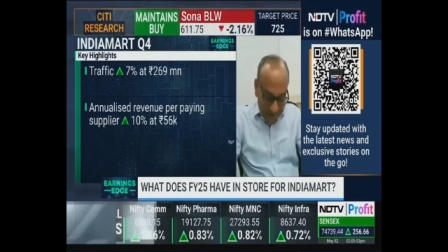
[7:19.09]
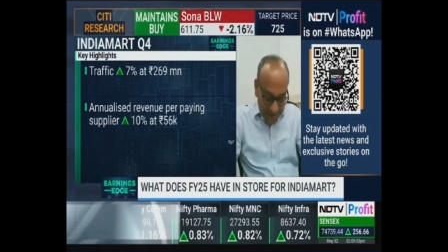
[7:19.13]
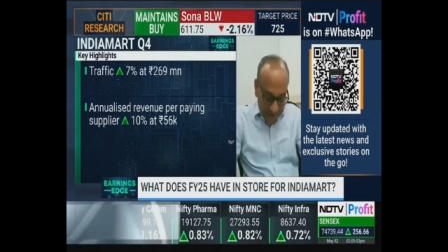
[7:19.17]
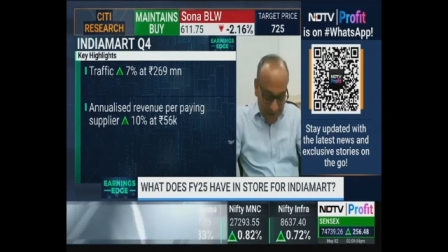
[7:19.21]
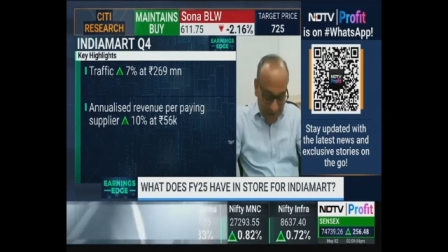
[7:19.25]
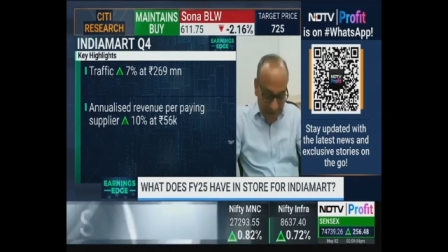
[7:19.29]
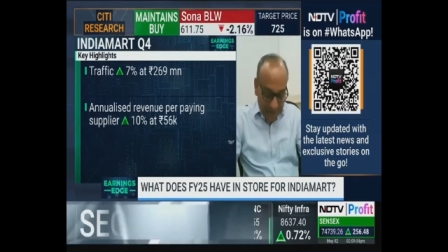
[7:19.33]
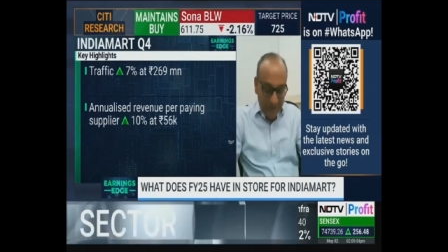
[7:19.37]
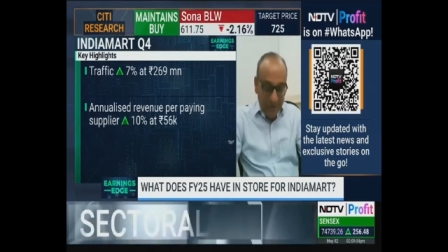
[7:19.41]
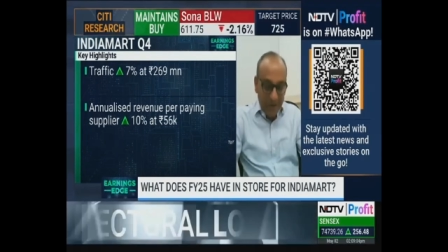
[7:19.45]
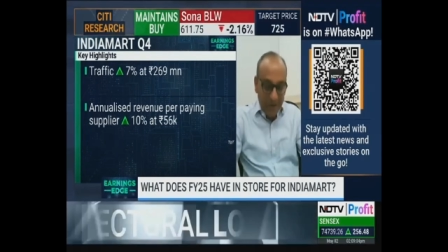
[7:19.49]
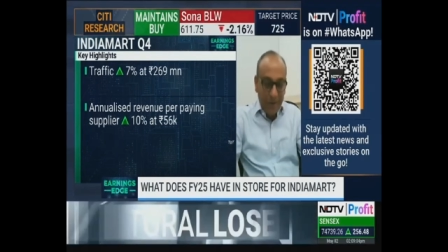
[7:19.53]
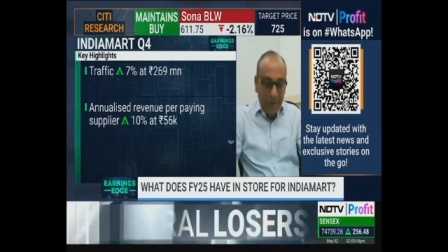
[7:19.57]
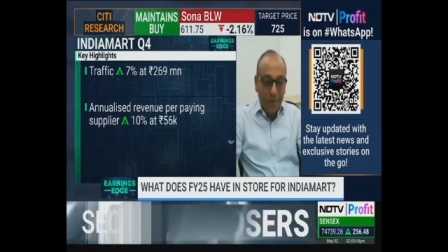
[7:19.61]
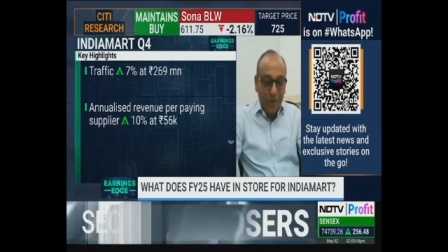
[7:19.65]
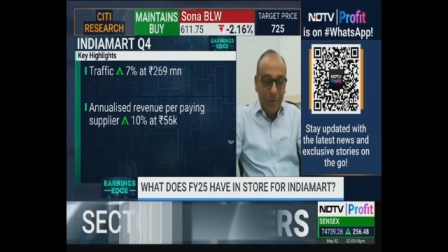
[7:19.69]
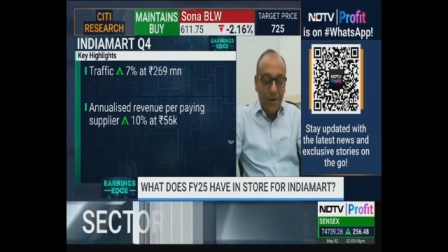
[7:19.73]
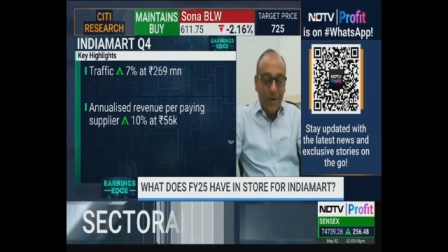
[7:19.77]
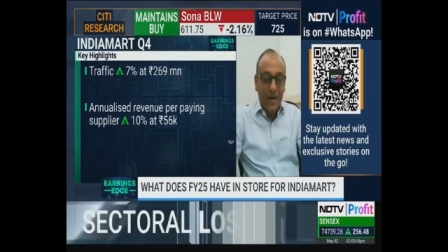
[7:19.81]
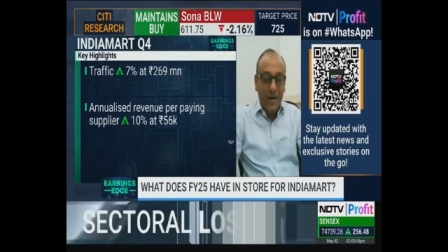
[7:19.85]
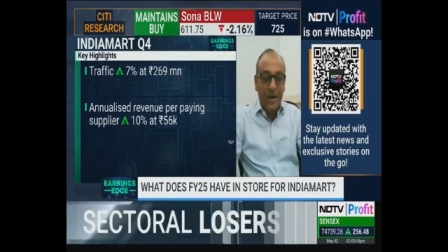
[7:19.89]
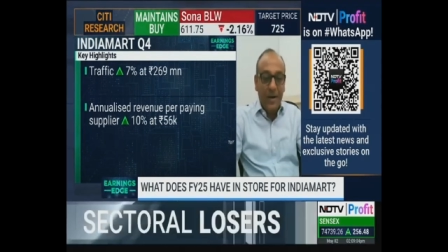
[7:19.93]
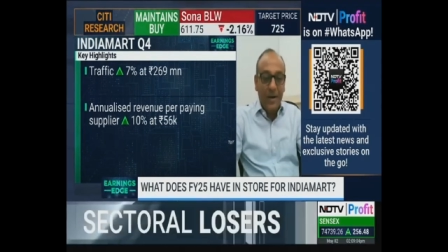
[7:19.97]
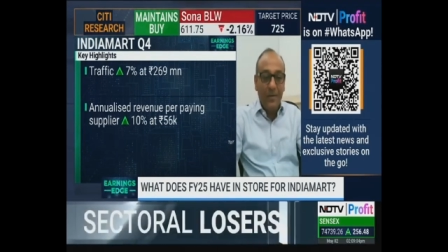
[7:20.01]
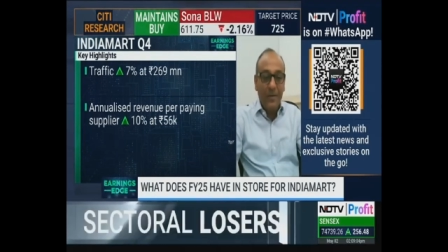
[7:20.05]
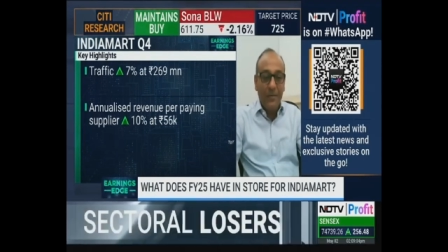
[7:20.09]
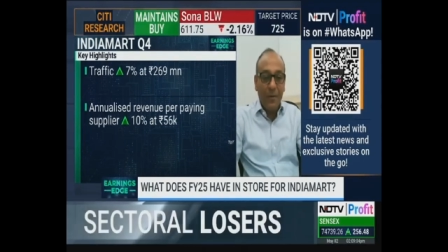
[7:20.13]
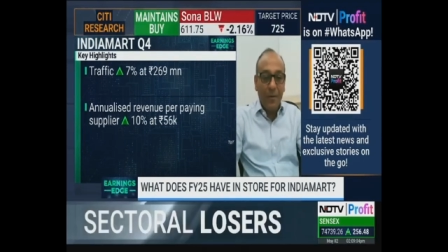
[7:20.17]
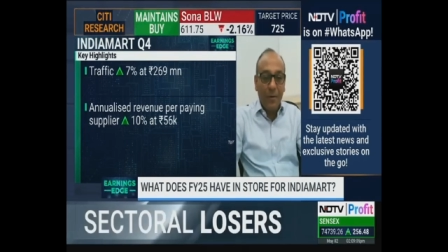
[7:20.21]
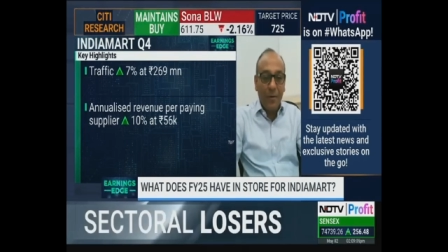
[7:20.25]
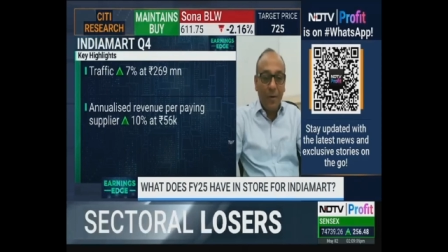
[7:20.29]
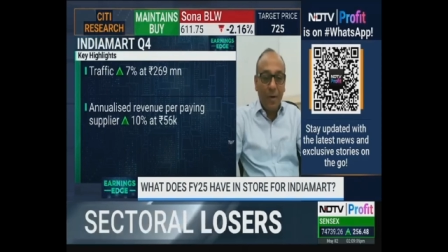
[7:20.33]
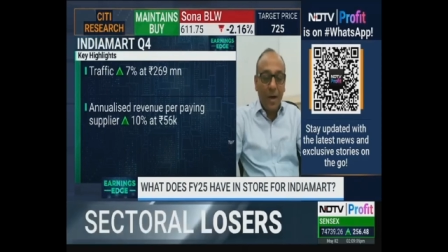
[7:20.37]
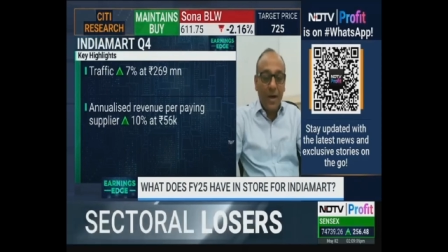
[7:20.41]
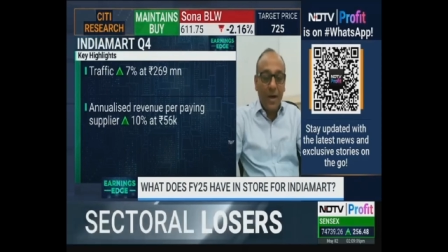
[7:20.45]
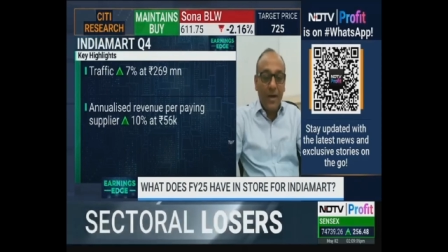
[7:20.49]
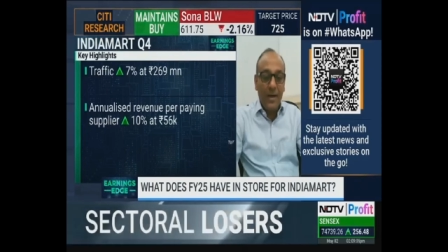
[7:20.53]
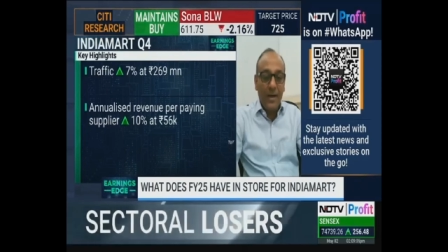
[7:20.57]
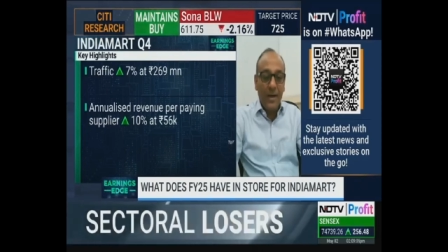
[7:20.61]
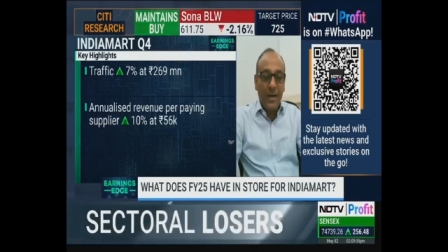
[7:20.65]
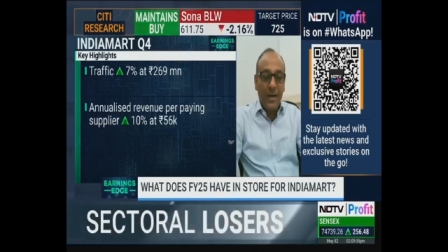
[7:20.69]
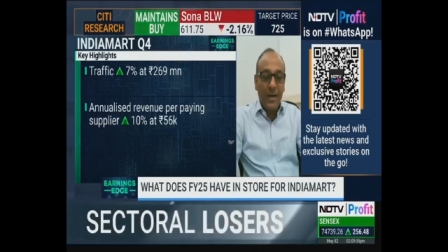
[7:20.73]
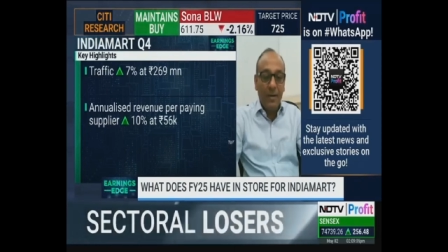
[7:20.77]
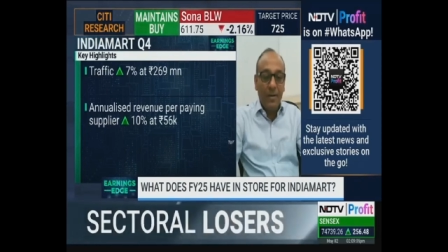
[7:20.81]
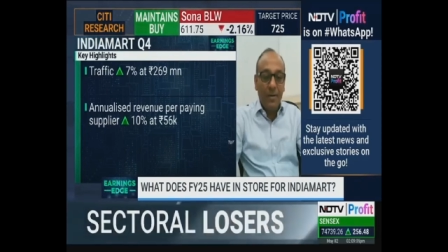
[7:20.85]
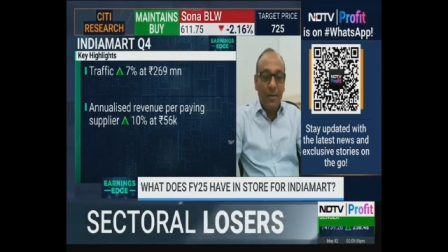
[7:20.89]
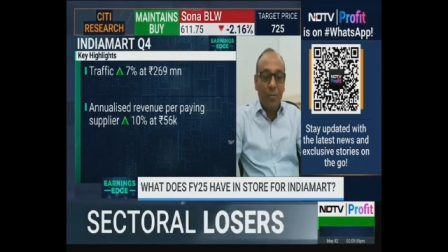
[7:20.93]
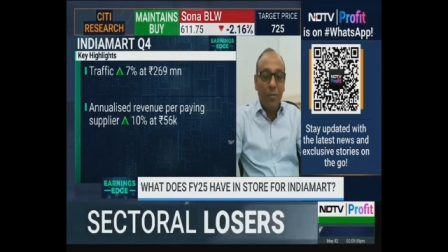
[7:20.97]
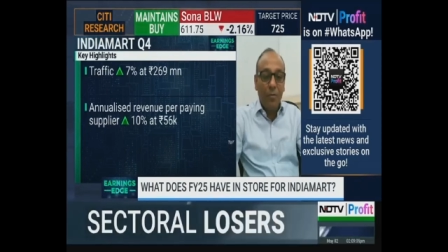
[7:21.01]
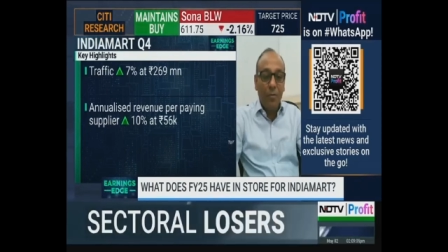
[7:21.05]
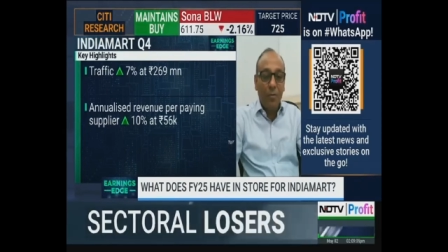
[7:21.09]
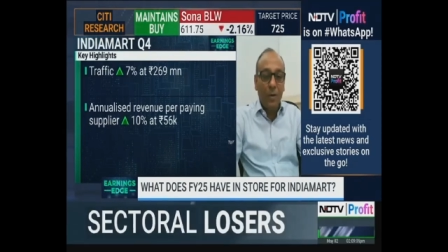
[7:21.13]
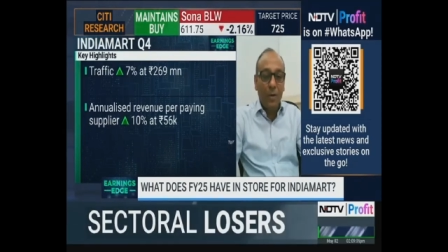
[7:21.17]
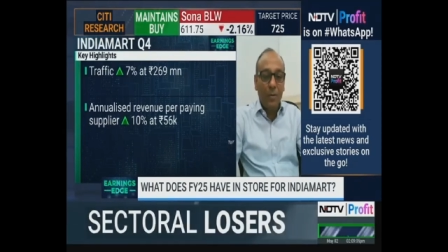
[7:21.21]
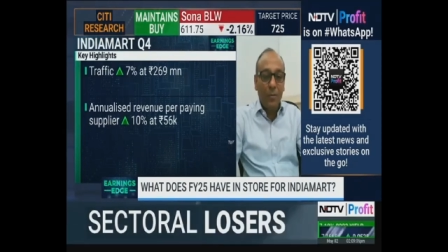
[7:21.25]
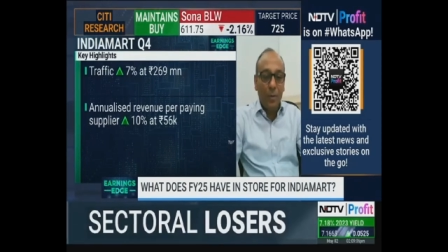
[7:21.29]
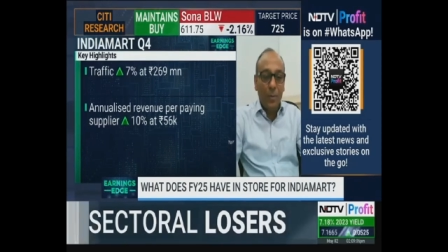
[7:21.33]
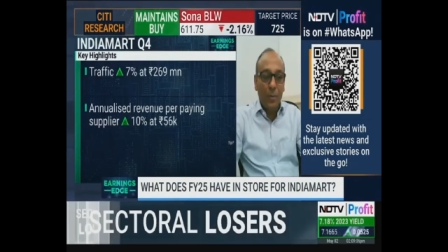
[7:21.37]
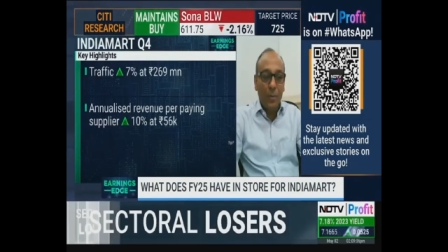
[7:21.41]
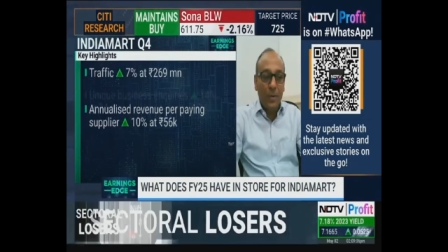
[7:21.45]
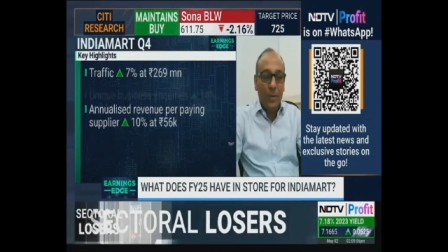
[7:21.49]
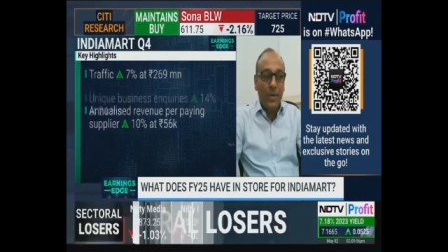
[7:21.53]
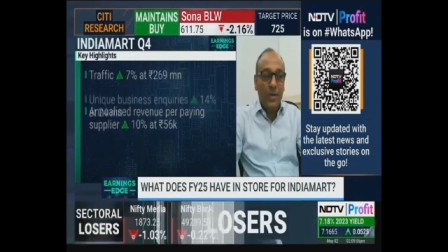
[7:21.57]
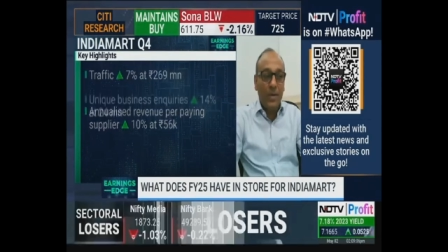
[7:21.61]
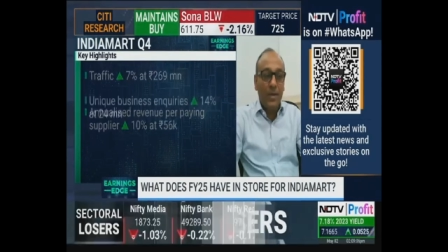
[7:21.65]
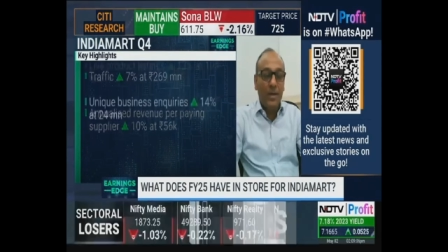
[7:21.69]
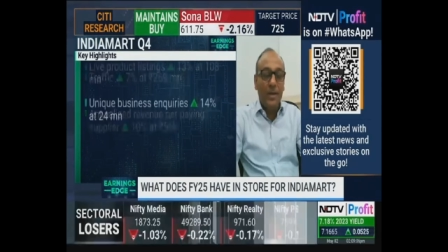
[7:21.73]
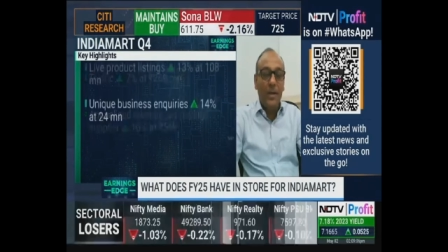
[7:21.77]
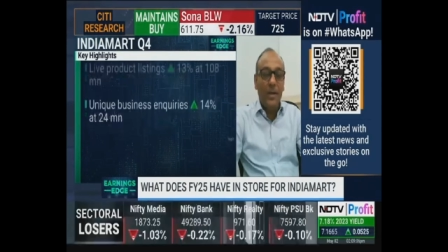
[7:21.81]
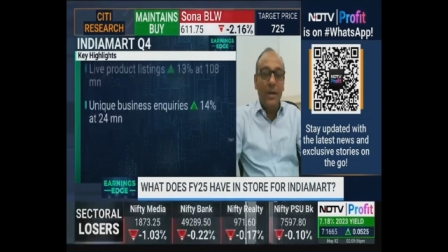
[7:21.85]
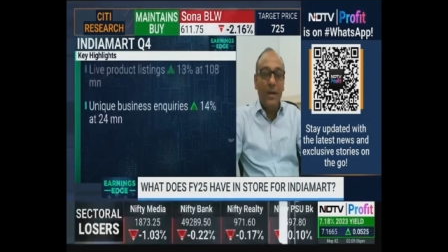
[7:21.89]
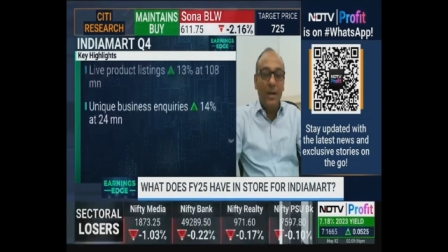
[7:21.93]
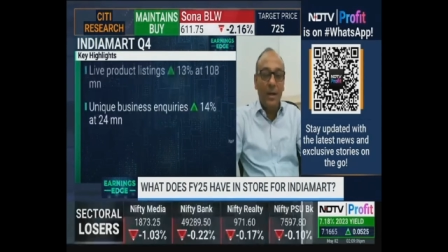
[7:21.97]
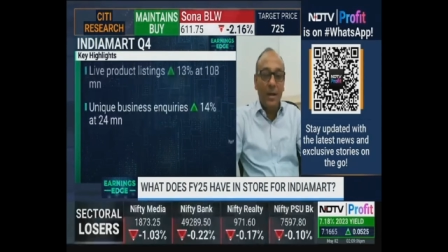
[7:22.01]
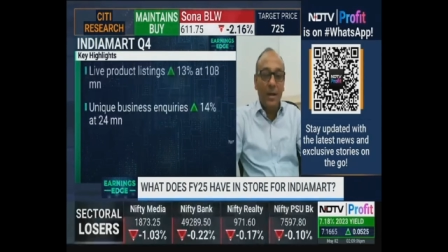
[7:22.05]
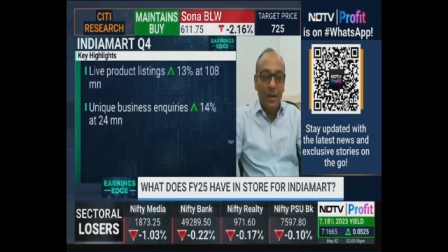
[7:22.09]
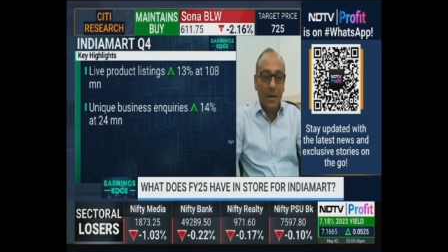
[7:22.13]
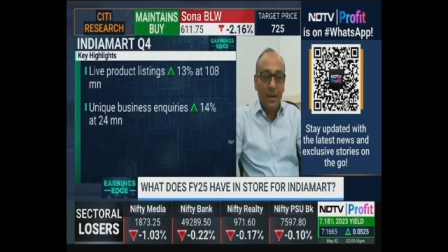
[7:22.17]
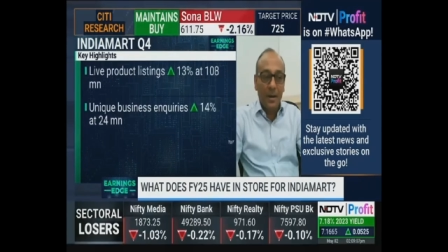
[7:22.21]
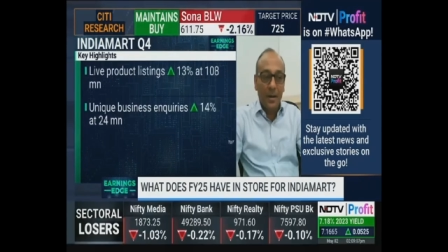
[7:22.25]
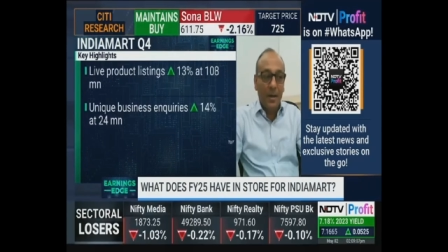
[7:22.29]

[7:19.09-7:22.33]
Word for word: person who can give you idea into what would be the three